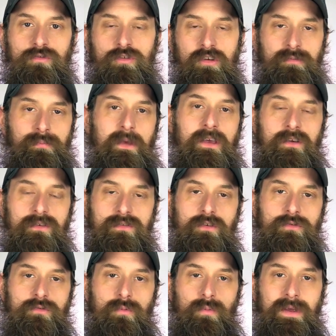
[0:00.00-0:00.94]
Just because
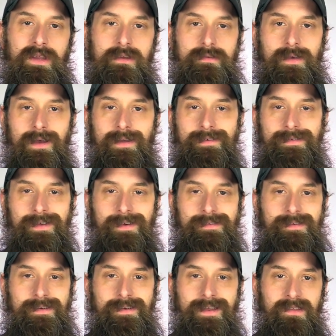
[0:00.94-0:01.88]
there's a redesign
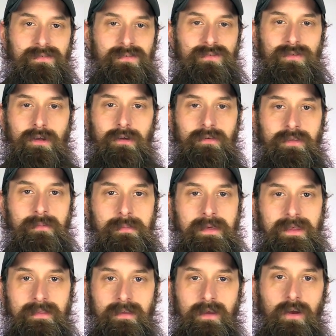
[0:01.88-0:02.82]
doesn't necessarily
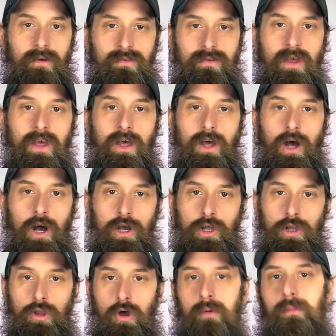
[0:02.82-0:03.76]
mean there's a
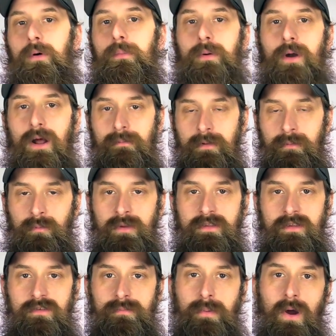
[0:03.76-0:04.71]
global problem
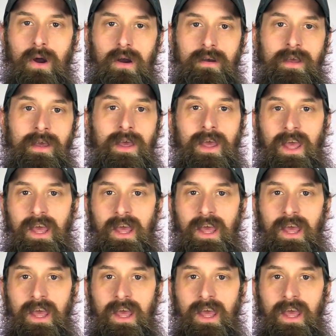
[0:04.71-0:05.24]
with this part.